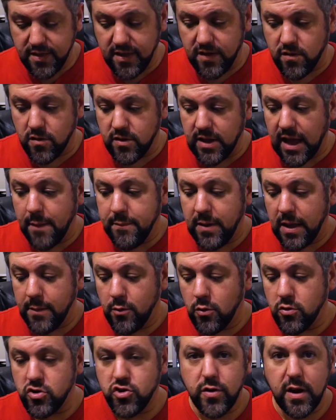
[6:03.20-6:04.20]
These are not
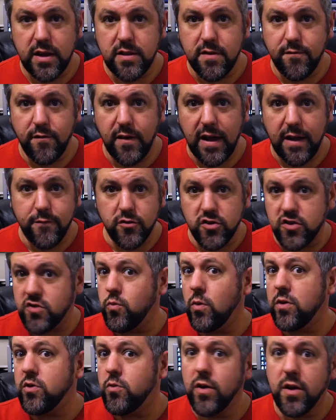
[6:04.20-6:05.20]
people who train the fight for
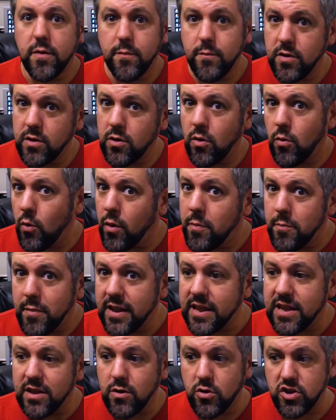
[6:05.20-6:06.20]
just one quick, you know, one
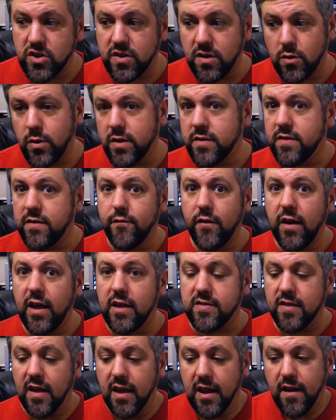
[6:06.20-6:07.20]
minute or just a quick
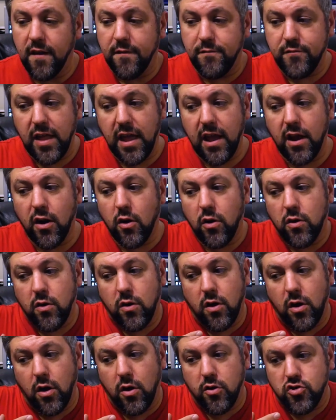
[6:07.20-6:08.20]
defense. They're
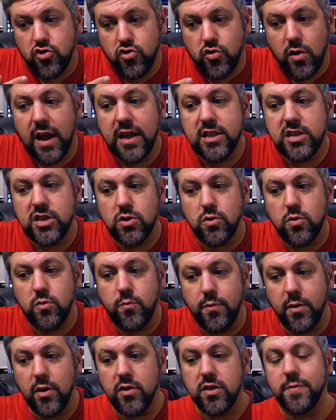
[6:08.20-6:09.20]
trying to
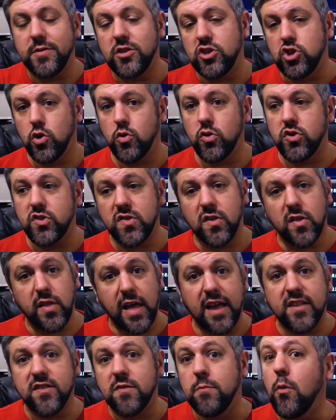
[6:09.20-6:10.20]
build up endurance to
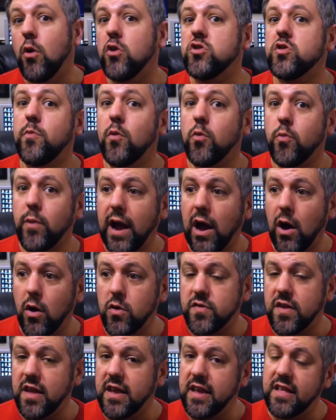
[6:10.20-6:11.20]
last multiple
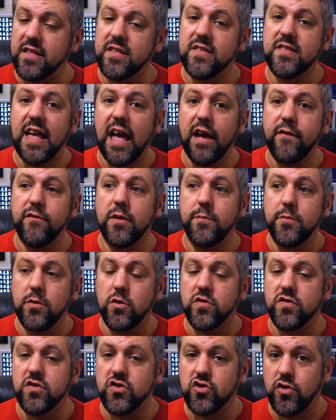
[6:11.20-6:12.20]
rounds against heavy
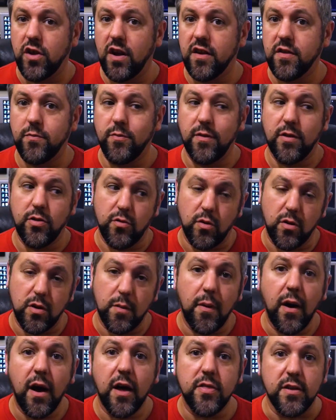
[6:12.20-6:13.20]
abuse and strikes being thrown
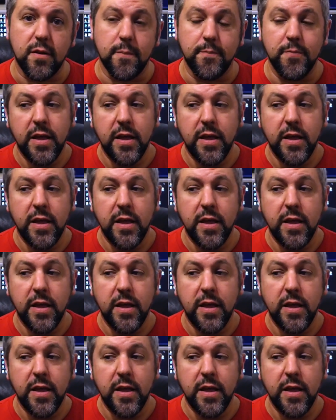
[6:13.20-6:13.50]
upon them.